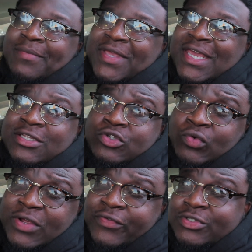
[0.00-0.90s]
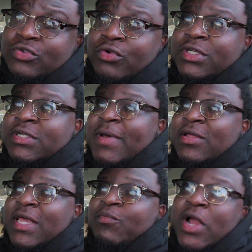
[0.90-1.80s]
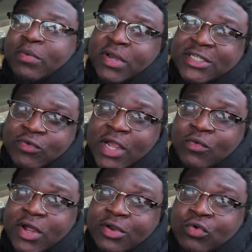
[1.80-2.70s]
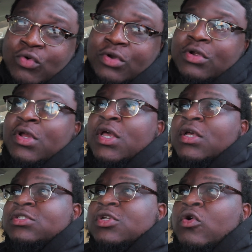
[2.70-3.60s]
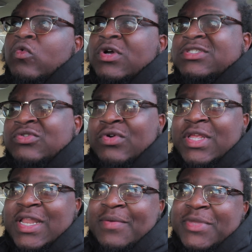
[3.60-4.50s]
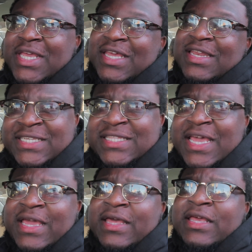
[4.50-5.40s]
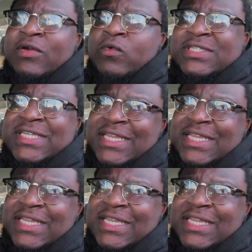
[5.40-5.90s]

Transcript: I'm getting two different stories about that property that's right around the corner. So one story that I'm getting is that it was